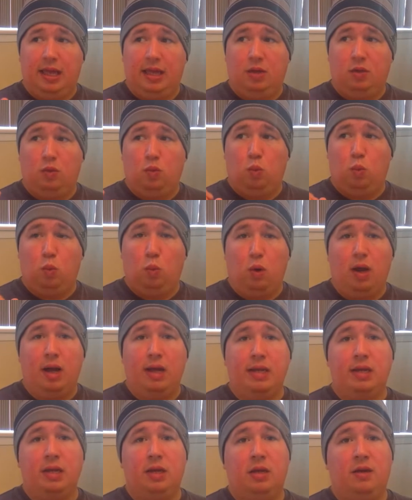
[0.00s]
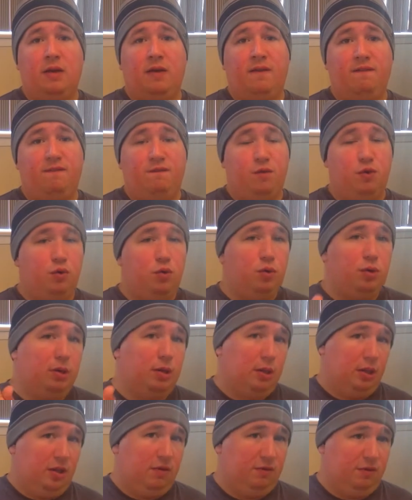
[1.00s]
one food
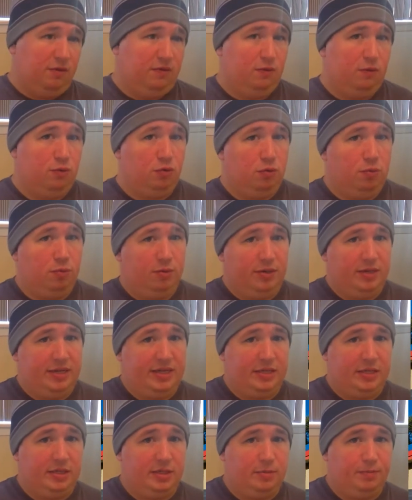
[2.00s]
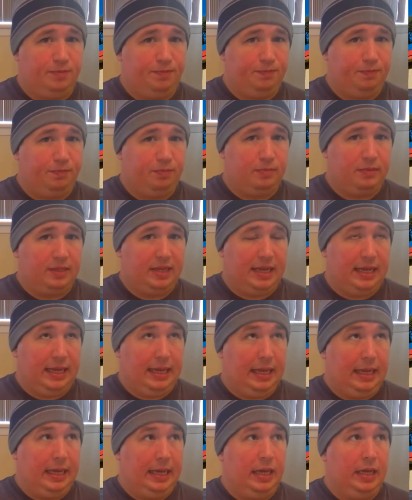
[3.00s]
delivery for Uber Eats.
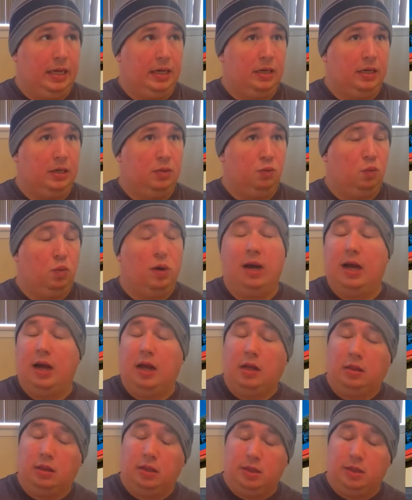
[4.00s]
And while it